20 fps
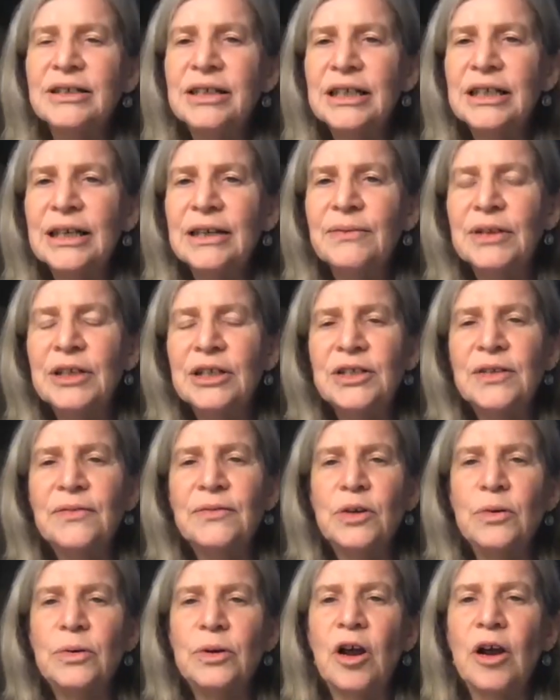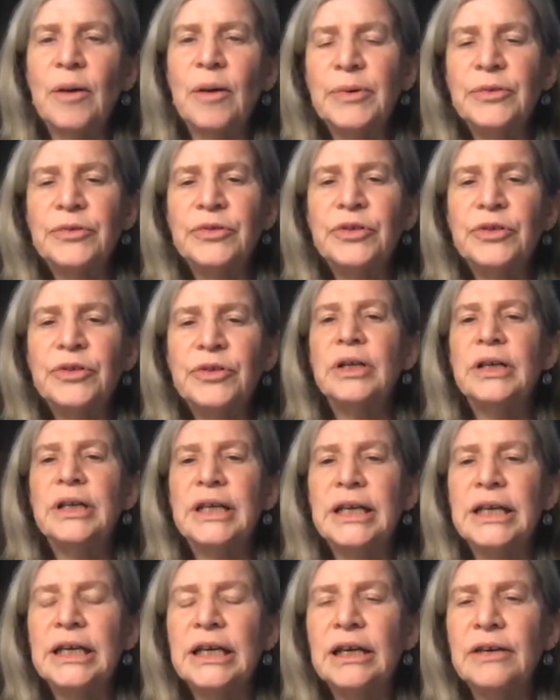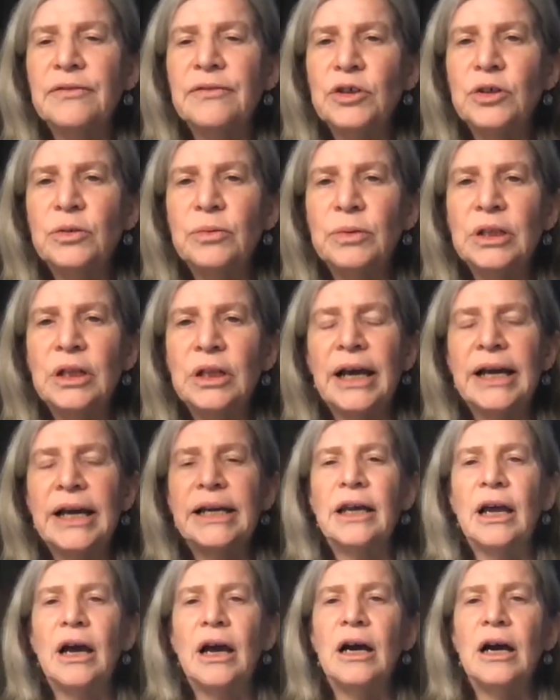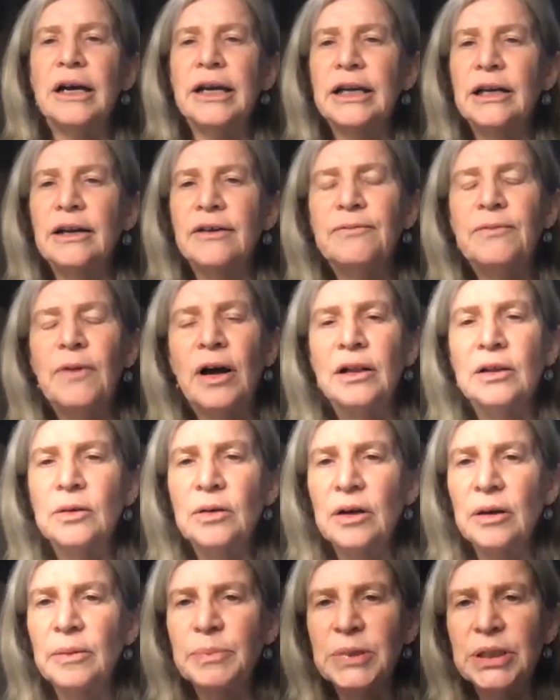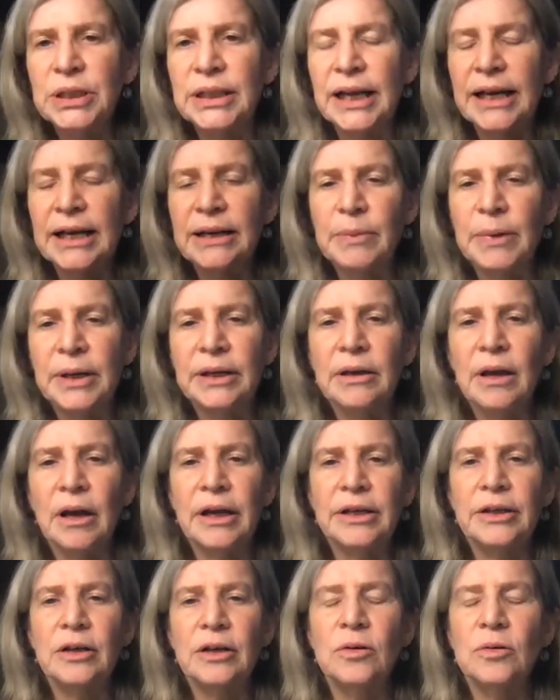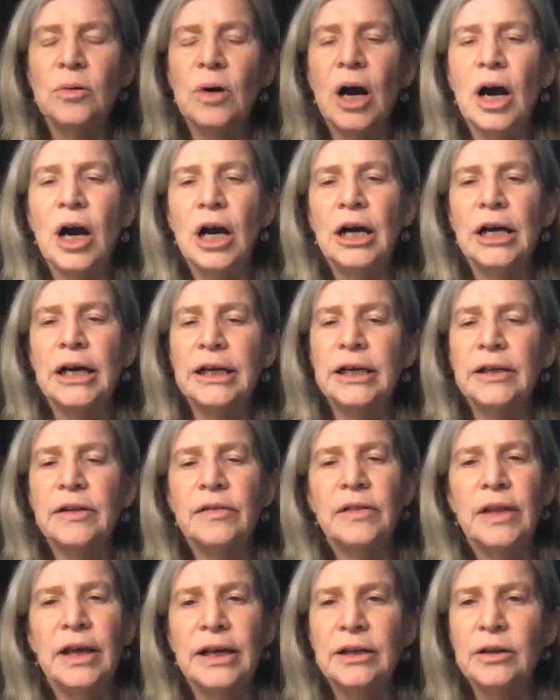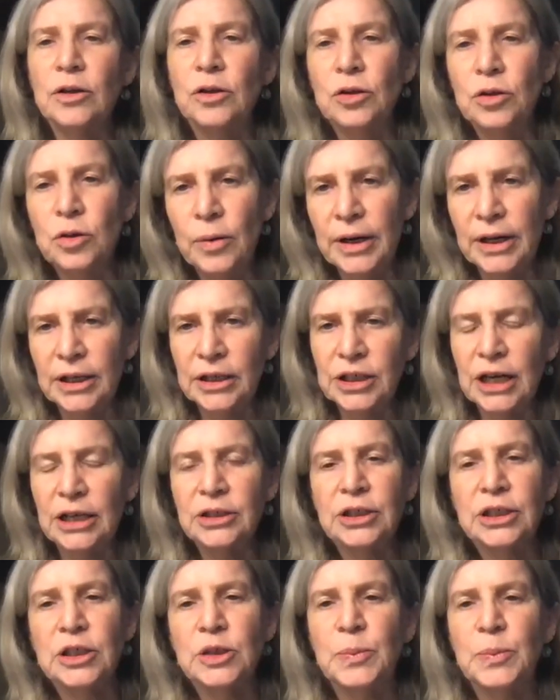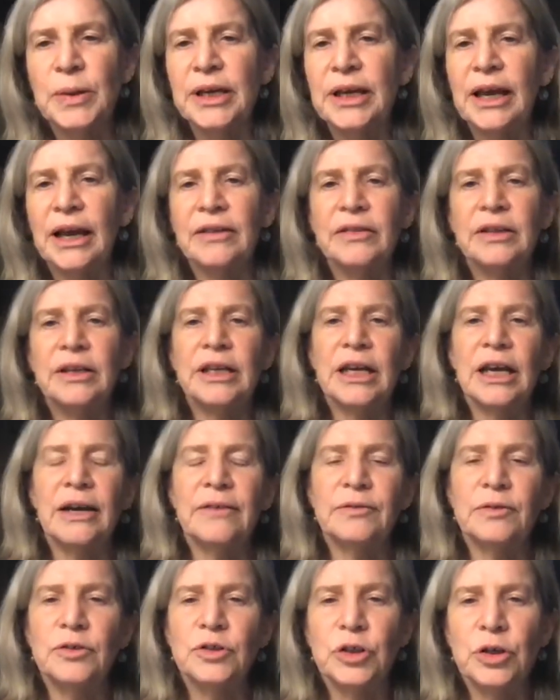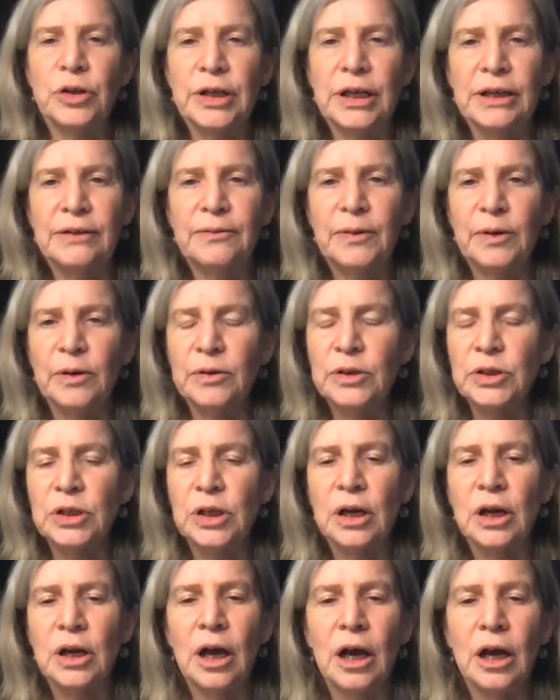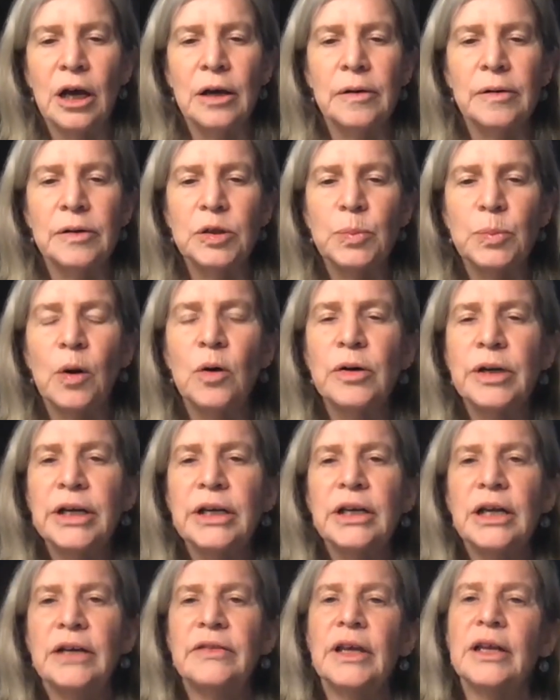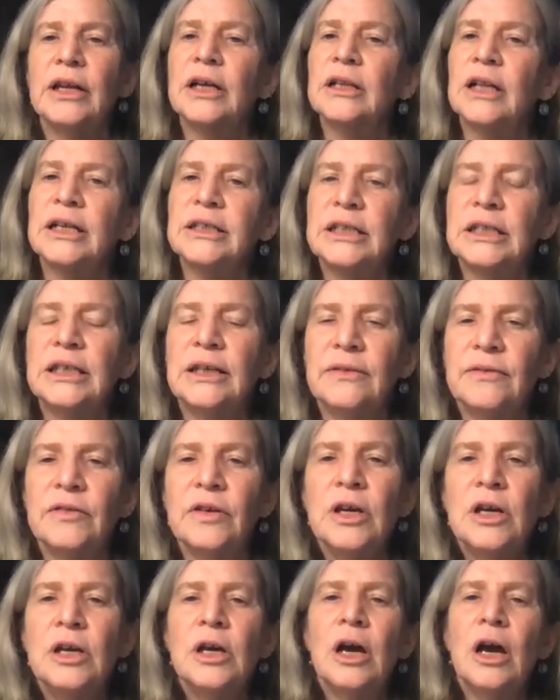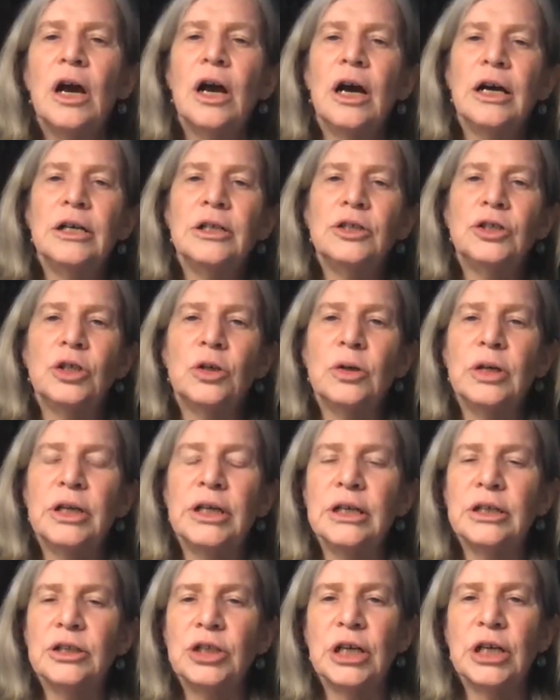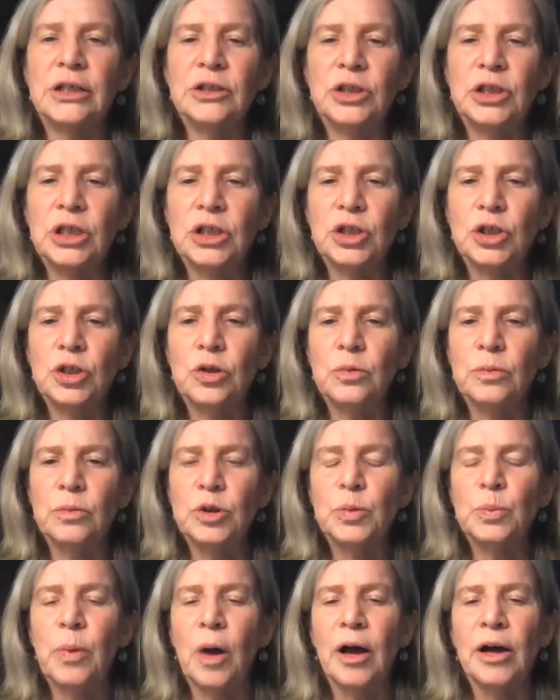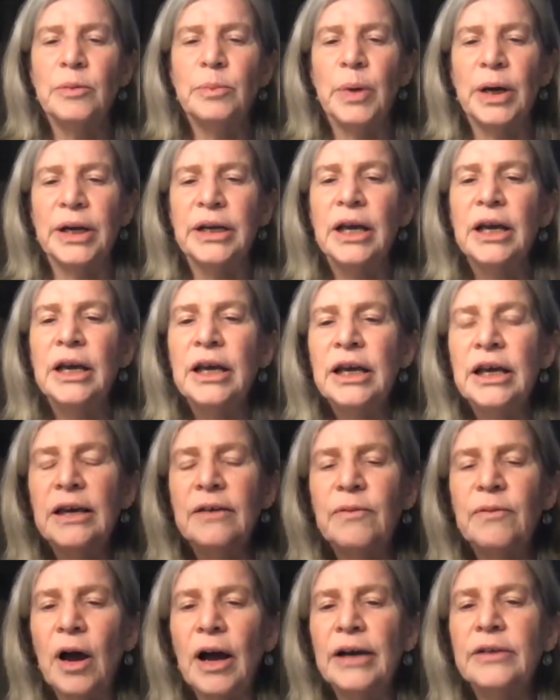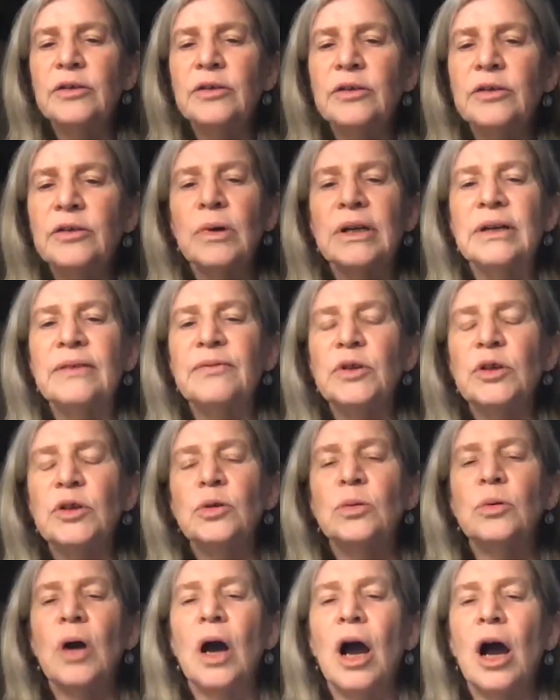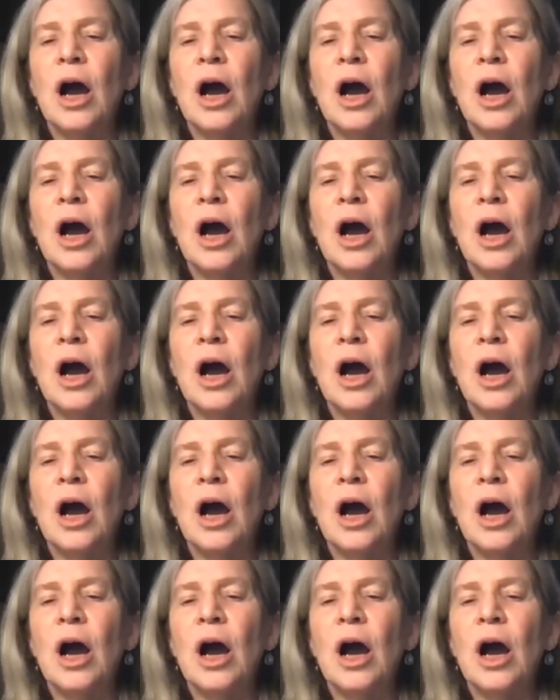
give each of you an opportunity, if you would like, in a follow-up statement. I know that you had a chance to speak, Anthony, after Jody had first spoken, and then I'd like to give Jody a chance just to respond. But if either one of you